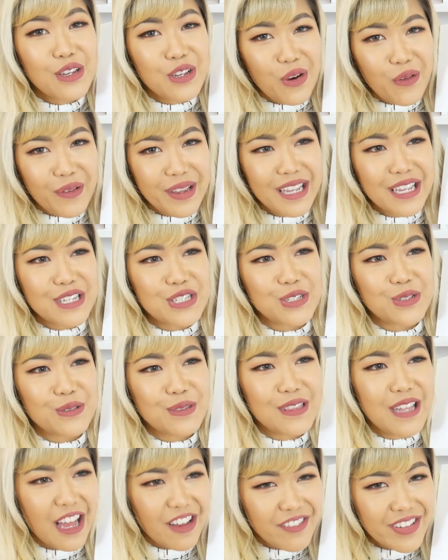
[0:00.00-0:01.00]
going to
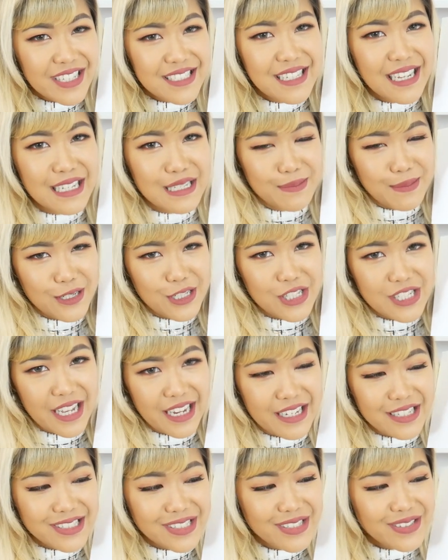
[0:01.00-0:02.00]
love it as much as
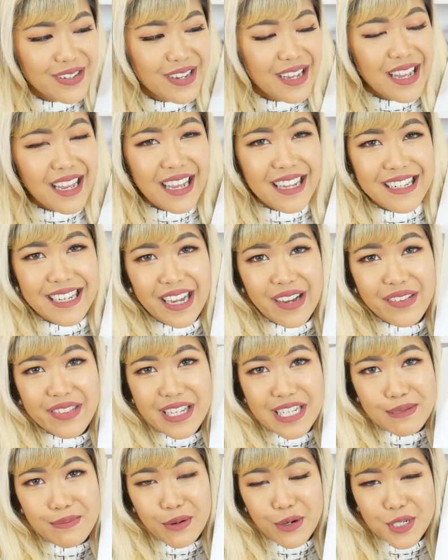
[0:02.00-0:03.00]
I do. Now,
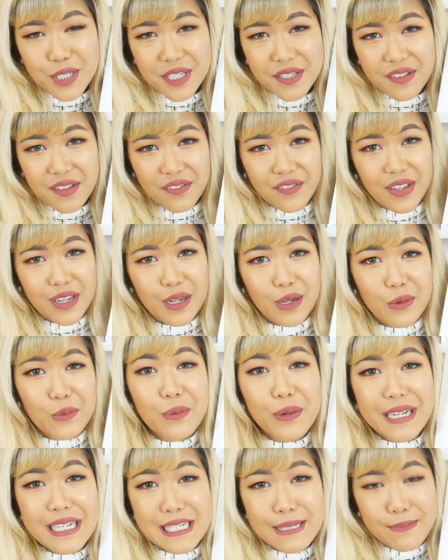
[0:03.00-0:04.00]
this portion of the video
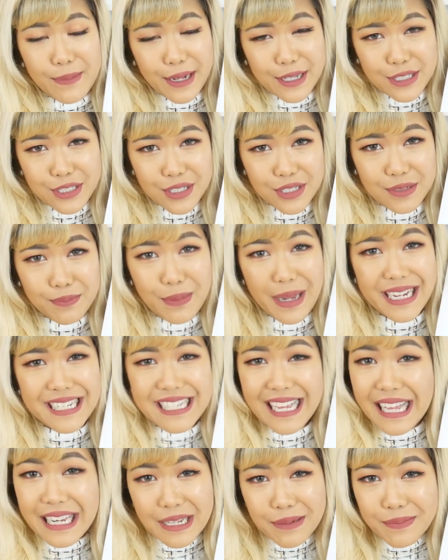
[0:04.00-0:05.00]
was sponsored by
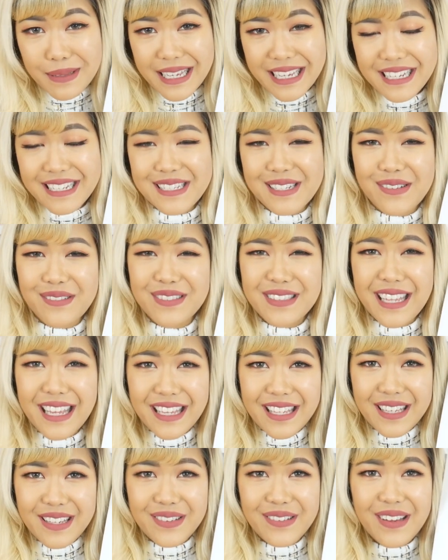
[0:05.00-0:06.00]
Teddy Blake, so
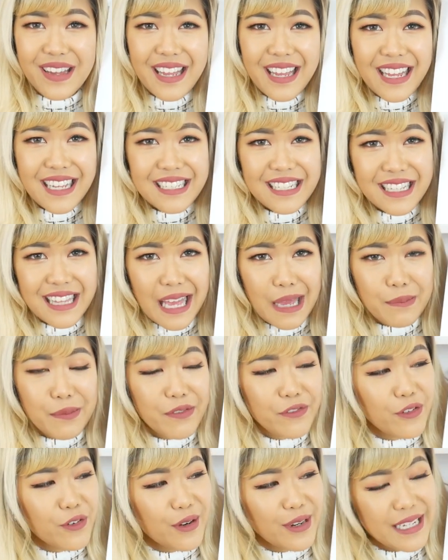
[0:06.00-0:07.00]
thank you to them
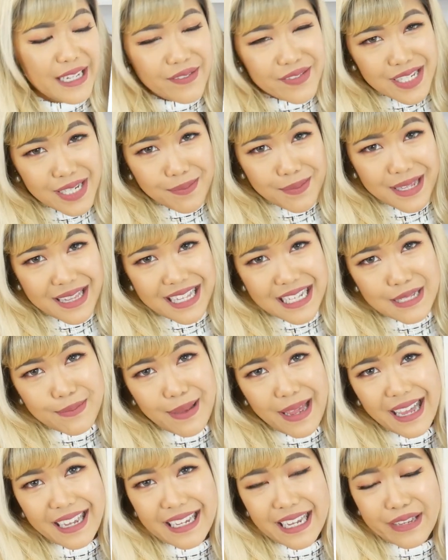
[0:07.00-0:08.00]
for gifting me this
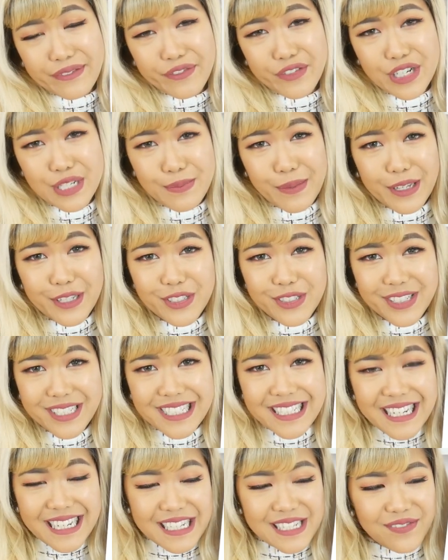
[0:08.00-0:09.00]
bag and for sponsoring
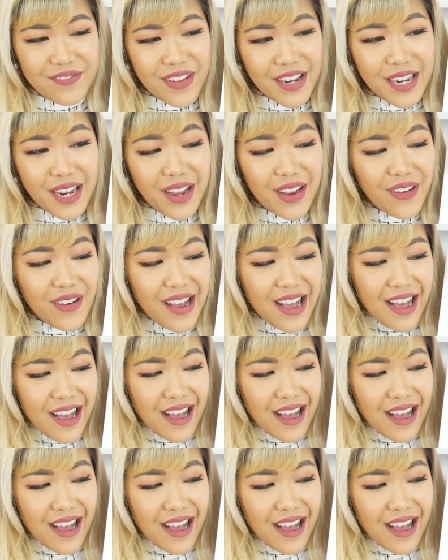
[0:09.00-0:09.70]
today's video.